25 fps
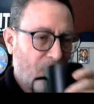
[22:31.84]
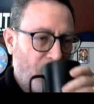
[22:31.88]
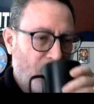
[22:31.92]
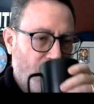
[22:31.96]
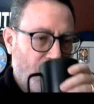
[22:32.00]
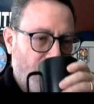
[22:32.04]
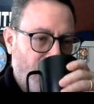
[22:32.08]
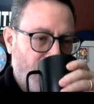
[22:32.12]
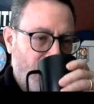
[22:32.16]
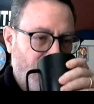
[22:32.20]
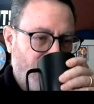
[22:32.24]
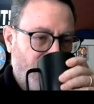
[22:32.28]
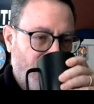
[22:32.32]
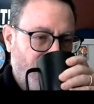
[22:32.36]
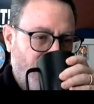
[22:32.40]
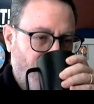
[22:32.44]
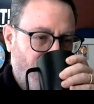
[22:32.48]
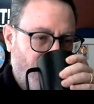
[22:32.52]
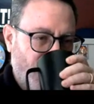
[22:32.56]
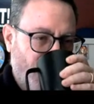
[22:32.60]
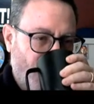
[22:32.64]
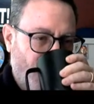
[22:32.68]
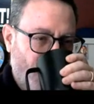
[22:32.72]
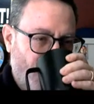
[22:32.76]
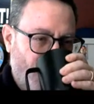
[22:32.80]

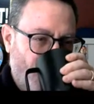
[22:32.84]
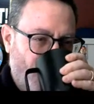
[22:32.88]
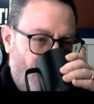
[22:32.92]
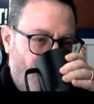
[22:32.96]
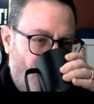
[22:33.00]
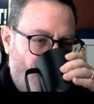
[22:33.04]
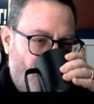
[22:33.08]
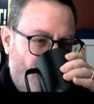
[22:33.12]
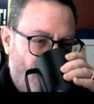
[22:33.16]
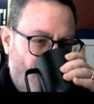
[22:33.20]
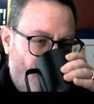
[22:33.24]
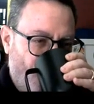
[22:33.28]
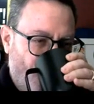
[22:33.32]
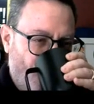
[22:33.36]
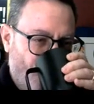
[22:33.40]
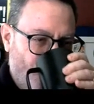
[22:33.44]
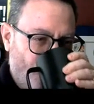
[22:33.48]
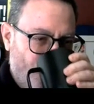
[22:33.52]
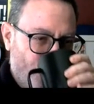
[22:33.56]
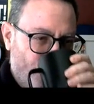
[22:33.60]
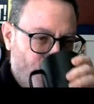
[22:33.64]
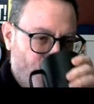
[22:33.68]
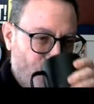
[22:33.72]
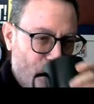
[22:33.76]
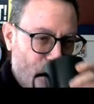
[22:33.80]

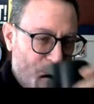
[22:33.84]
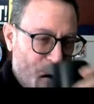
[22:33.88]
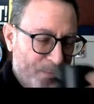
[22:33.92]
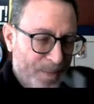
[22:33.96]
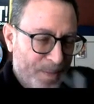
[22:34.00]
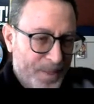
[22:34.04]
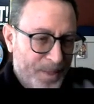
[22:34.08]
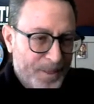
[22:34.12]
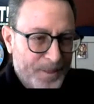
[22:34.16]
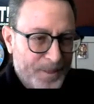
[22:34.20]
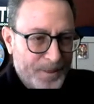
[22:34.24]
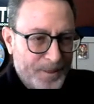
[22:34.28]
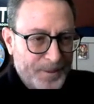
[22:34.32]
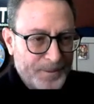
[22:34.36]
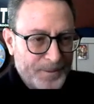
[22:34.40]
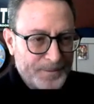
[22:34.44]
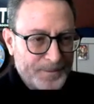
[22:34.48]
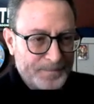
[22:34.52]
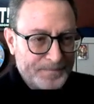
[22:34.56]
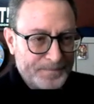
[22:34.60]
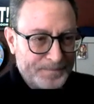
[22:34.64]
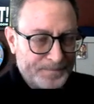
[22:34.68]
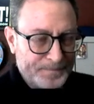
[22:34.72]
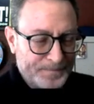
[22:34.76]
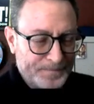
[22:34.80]

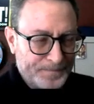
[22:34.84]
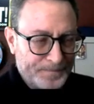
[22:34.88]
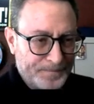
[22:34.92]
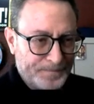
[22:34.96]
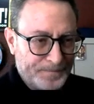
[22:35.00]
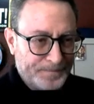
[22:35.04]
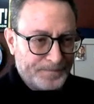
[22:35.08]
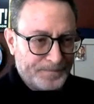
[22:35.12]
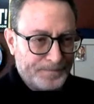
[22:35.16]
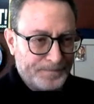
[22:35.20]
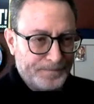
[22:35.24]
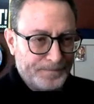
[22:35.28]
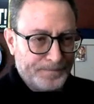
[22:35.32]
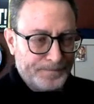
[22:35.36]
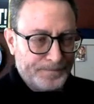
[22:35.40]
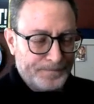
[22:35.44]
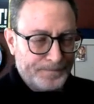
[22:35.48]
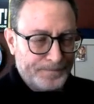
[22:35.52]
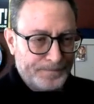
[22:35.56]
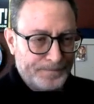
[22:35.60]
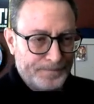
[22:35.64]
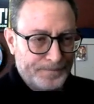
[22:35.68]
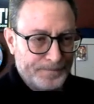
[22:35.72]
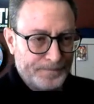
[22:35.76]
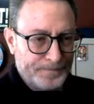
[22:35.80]

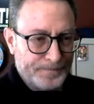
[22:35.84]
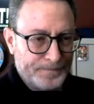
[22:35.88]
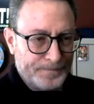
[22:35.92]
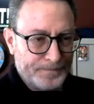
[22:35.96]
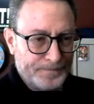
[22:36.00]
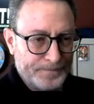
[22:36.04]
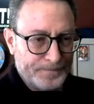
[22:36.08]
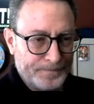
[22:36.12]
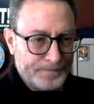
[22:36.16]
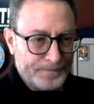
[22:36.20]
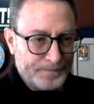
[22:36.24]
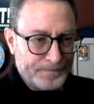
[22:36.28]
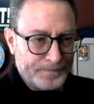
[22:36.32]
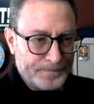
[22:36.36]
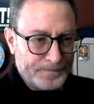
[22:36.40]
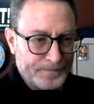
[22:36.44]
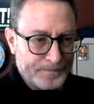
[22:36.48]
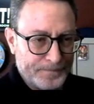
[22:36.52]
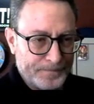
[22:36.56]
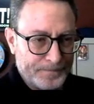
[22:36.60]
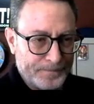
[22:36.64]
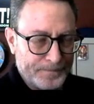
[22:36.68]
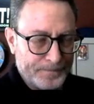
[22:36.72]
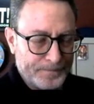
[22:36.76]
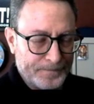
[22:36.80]

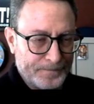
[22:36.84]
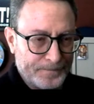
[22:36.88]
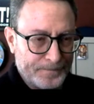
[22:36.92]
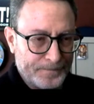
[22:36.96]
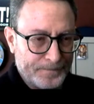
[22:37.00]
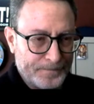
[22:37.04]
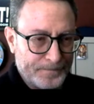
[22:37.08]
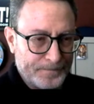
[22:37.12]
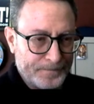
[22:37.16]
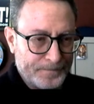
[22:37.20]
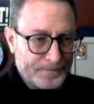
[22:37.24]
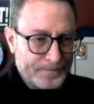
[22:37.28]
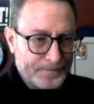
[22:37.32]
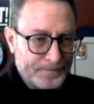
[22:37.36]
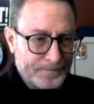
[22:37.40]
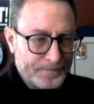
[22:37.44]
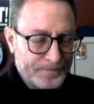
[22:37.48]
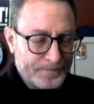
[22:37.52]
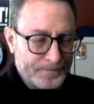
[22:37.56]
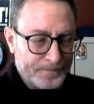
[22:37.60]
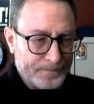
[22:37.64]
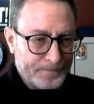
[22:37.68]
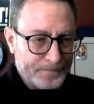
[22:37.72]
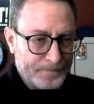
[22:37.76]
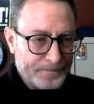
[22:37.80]

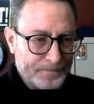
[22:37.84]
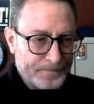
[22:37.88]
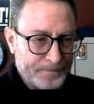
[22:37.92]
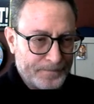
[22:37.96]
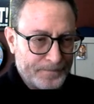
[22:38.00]
This person isn't speaking.